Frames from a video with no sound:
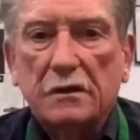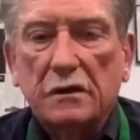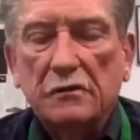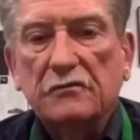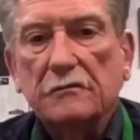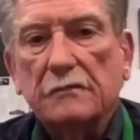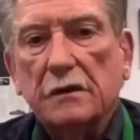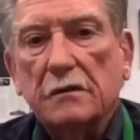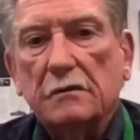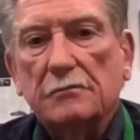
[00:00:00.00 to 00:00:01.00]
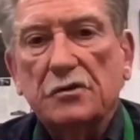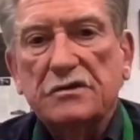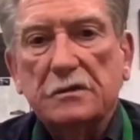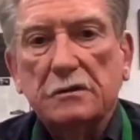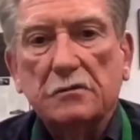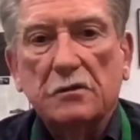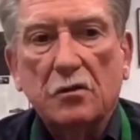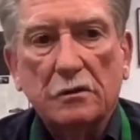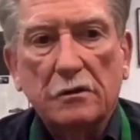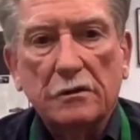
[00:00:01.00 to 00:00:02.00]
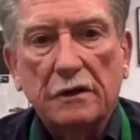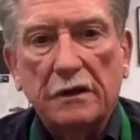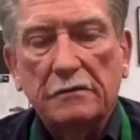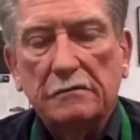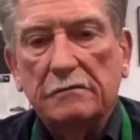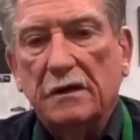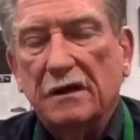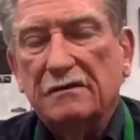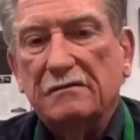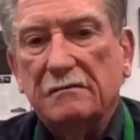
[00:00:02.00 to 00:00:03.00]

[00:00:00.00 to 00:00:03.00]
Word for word: I guess, um, pushed into a corner and not